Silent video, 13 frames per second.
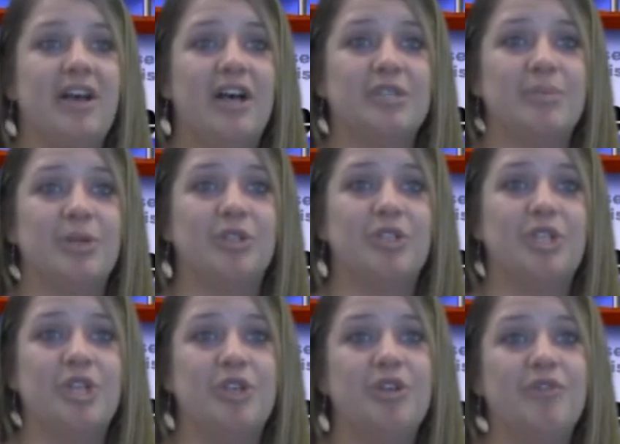hospital to
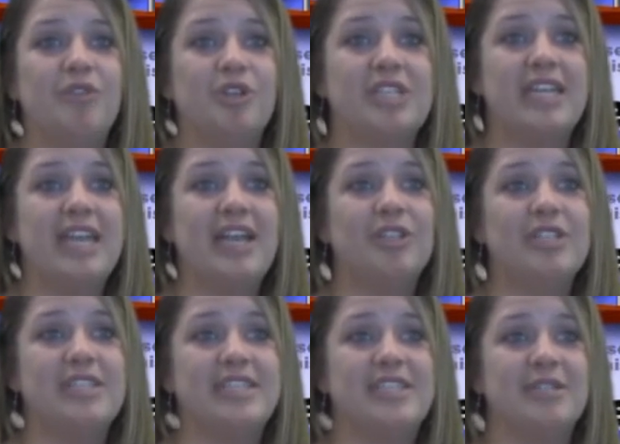the University Health
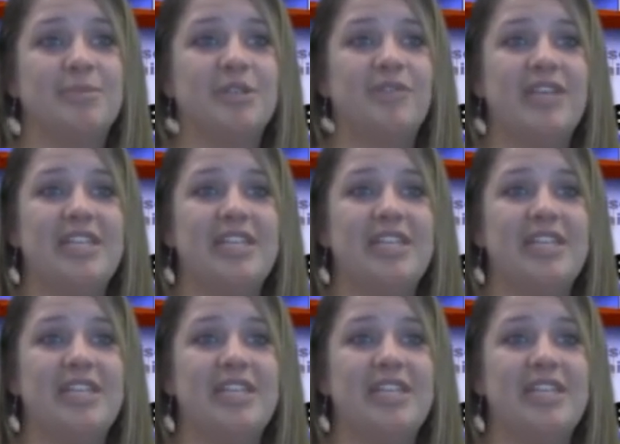Systems of